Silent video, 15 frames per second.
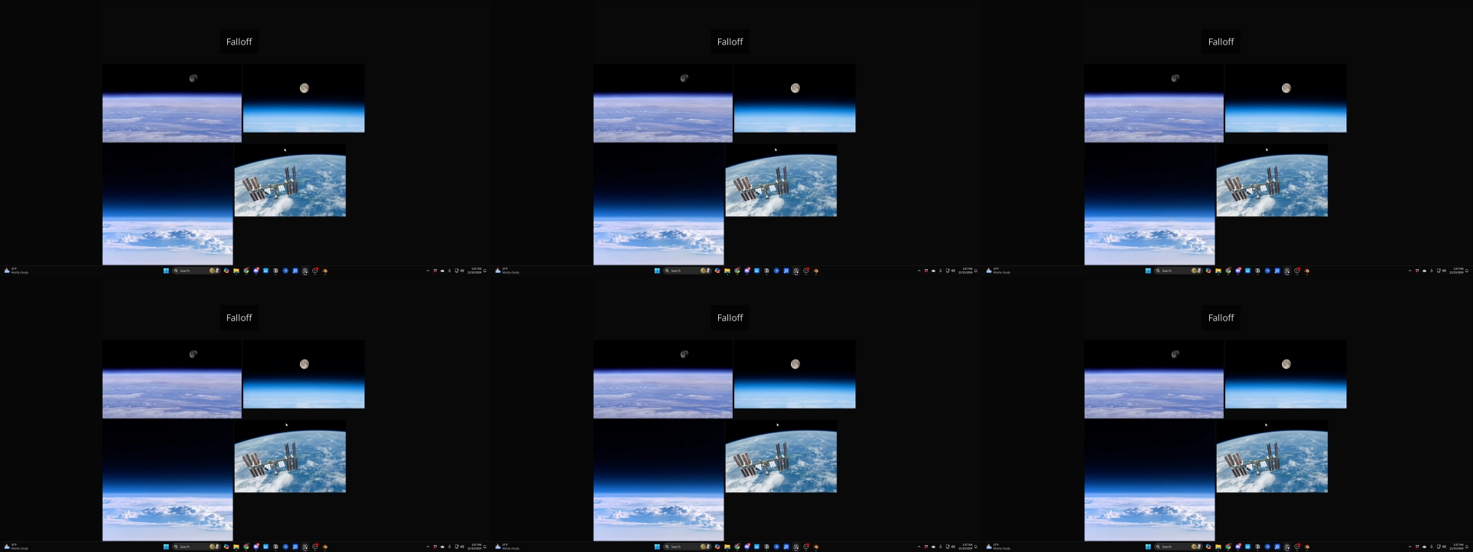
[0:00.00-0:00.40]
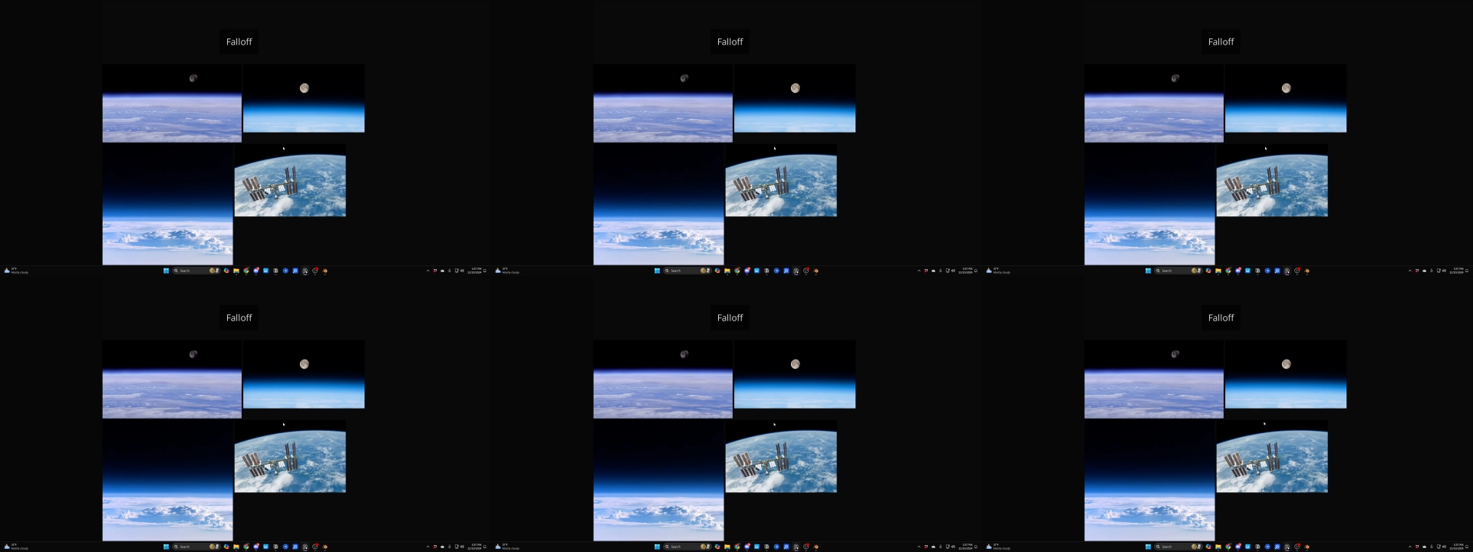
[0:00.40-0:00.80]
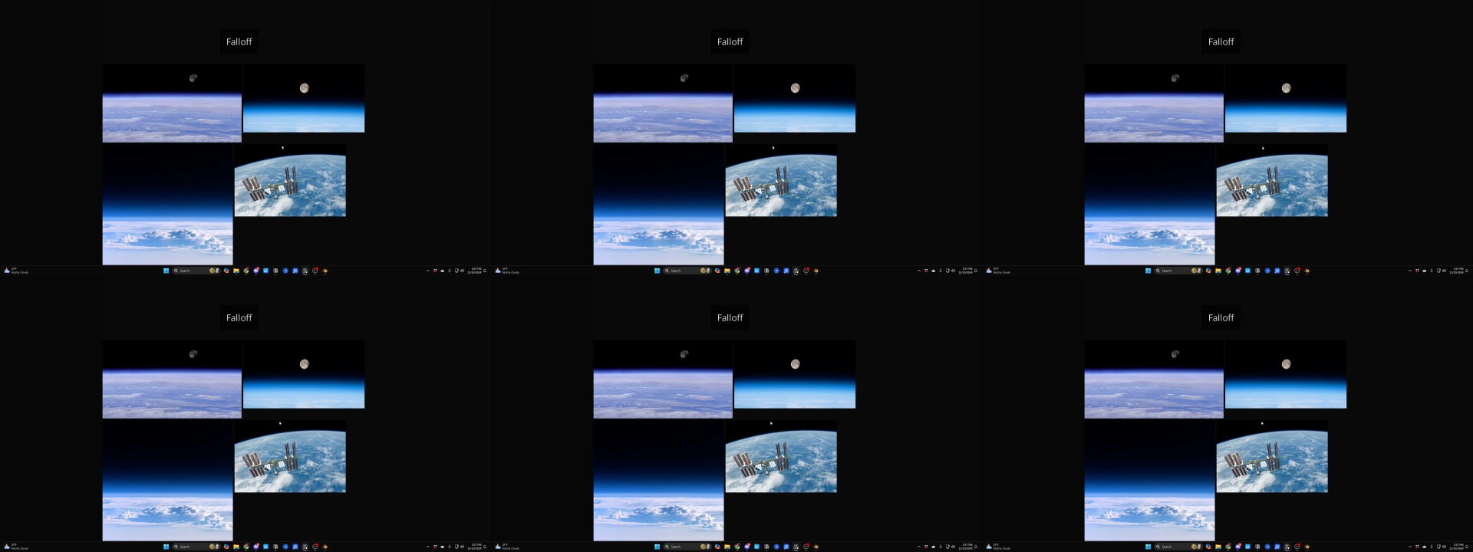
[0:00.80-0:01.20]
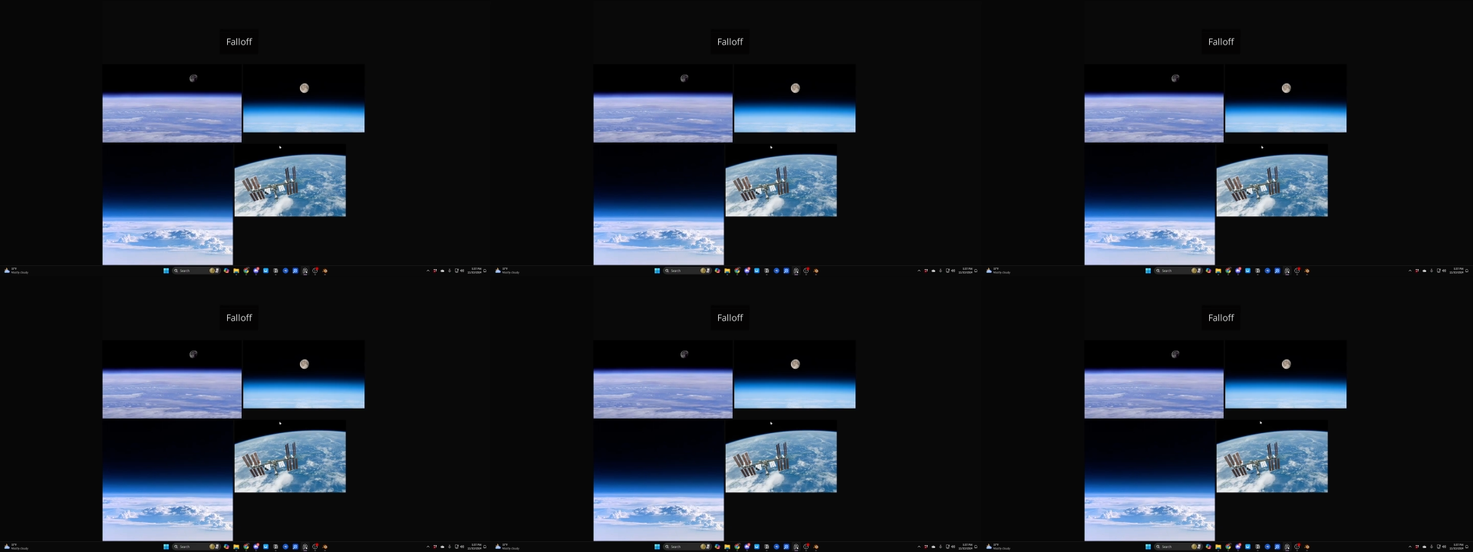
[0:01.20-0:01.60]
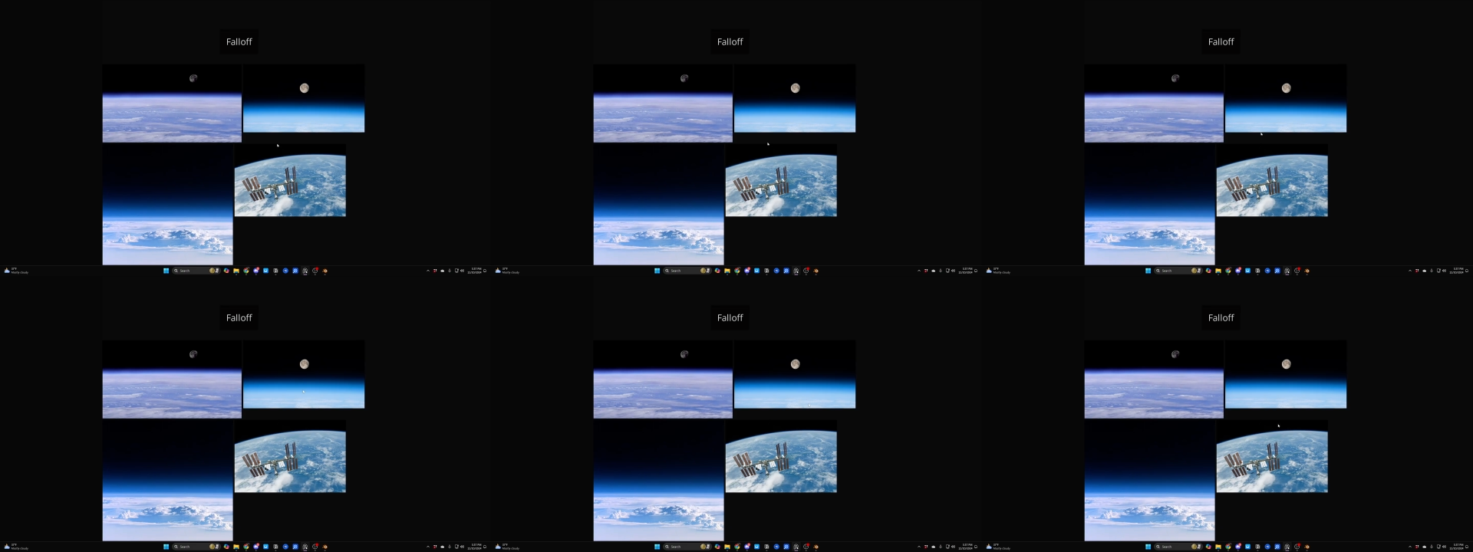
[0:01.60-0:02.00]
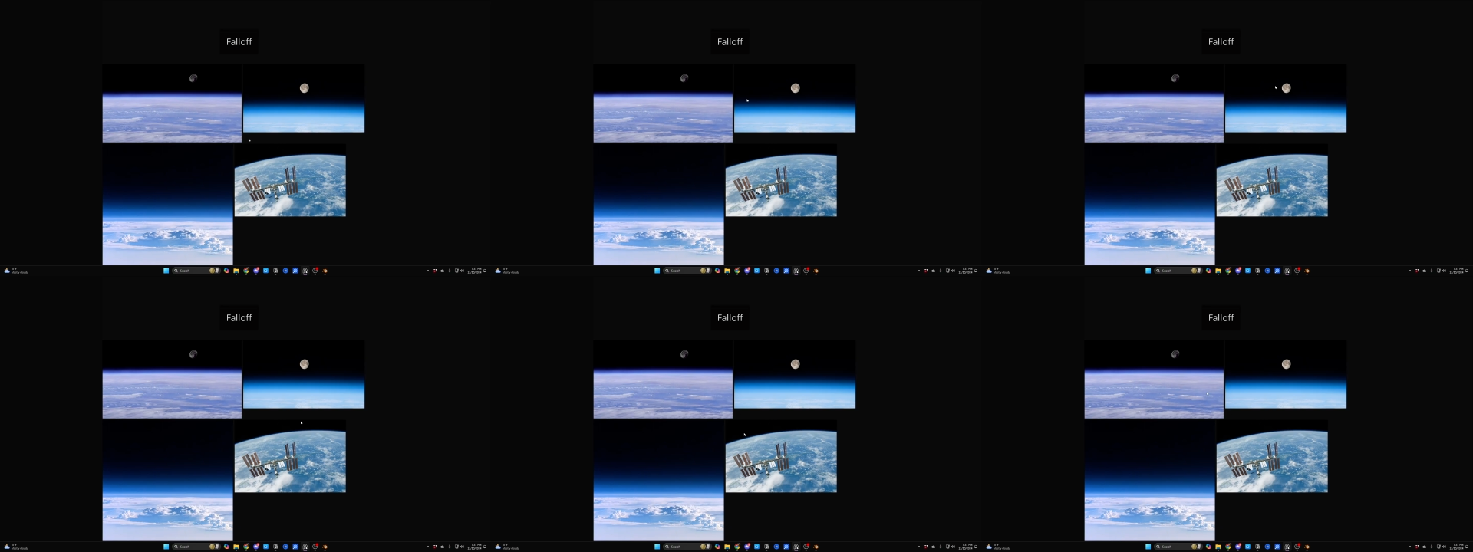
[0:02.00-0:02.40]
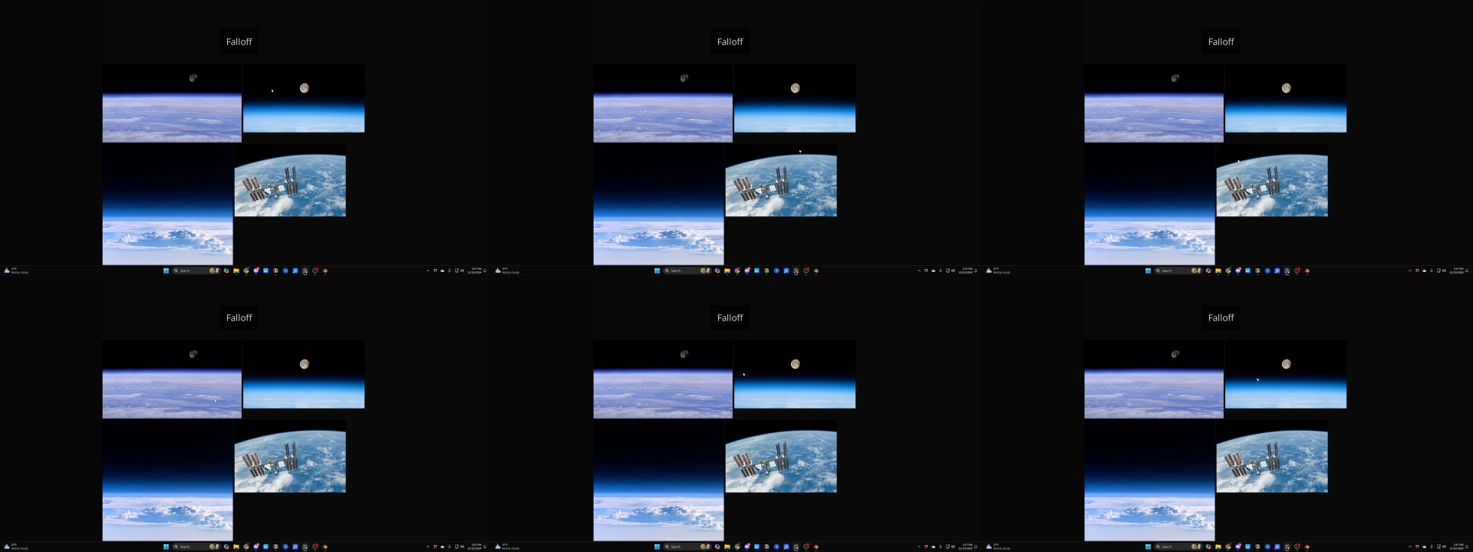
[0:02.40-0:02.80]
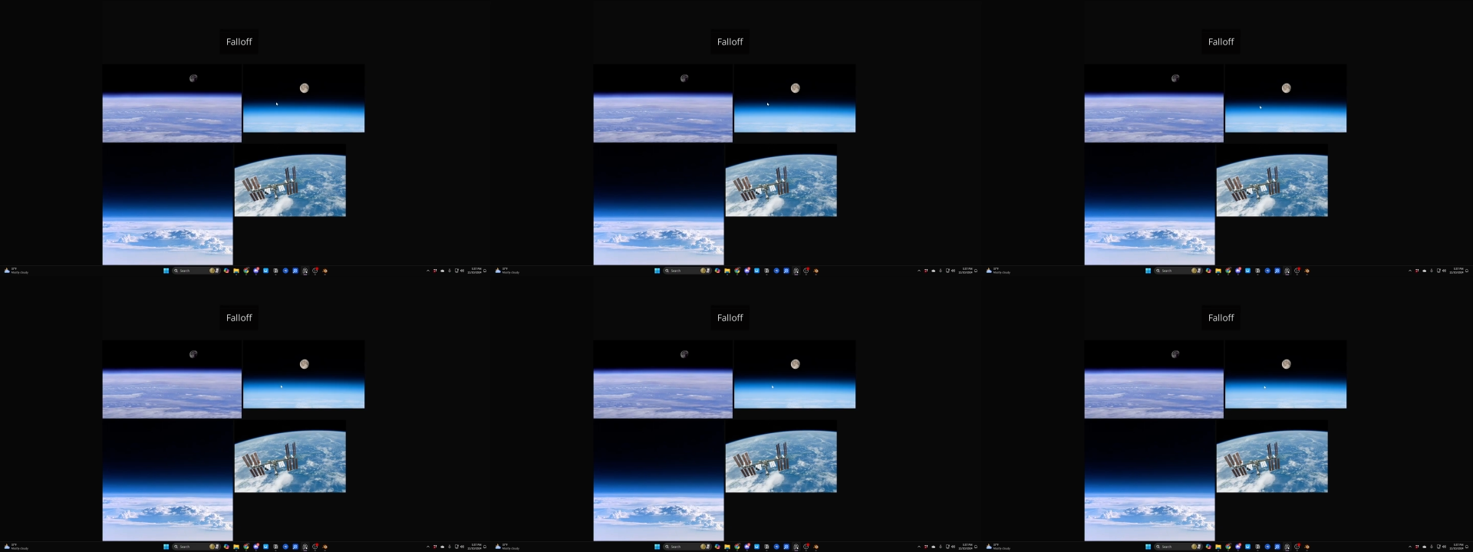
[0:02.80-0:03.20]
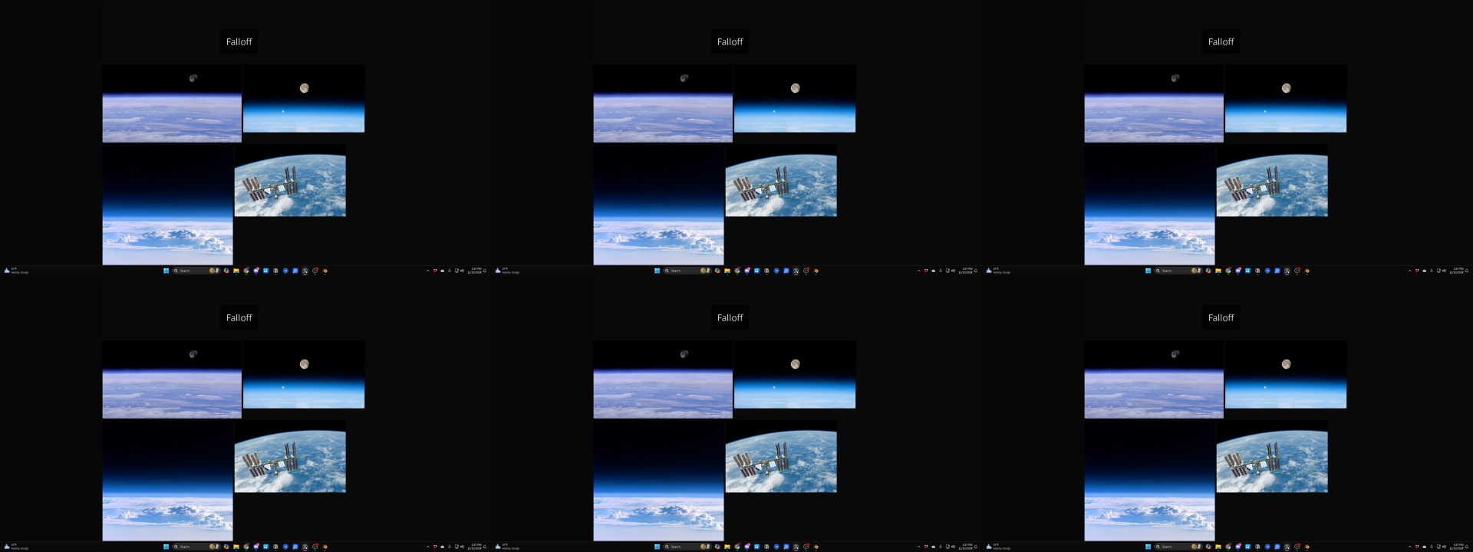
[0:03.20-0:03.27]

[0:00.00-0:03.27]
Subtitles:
No face is visible, so there are no lips to read.